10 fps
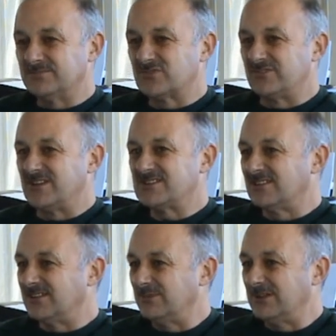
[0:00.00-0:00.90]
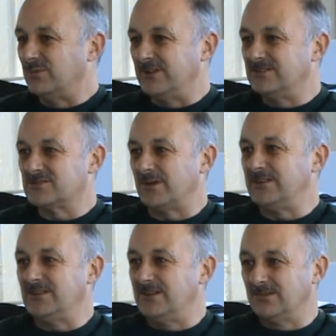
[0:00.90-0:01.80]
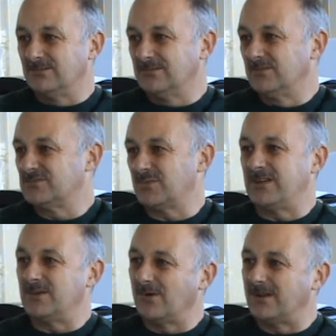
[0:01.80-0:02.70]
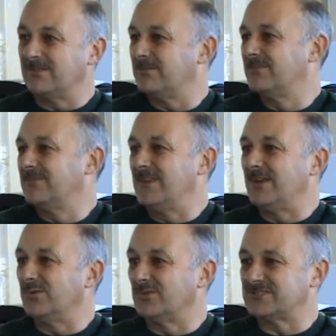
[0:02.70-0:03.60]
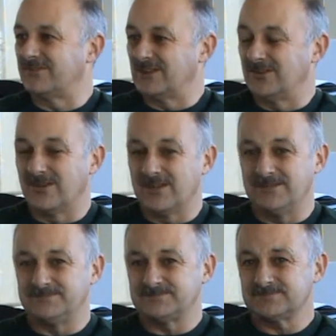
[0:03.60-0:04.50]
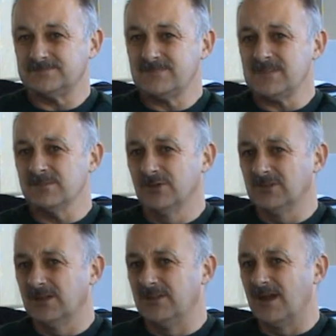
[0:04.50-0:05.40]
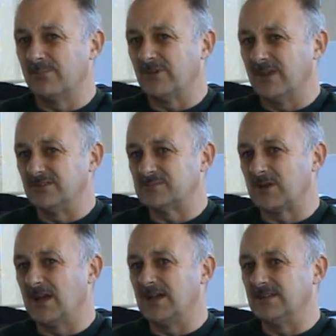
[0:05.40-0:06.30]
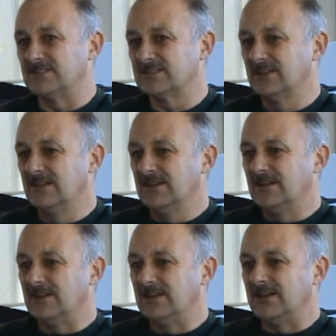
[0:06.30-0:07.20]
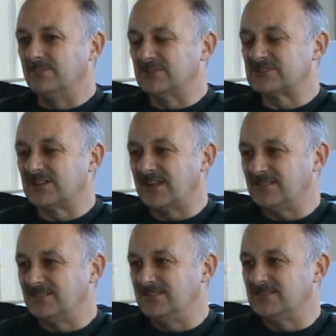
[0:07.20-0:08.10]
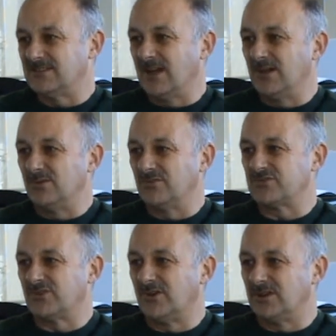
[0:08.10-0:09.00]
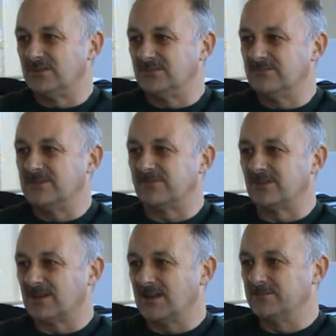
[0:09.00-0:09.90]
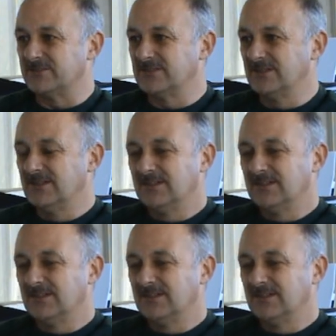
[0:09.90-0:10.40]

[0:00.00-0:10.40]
Traditionally we'd win 20-0 or 21-0 or something like that, but a number of those players were selected to go on trial at different clubs.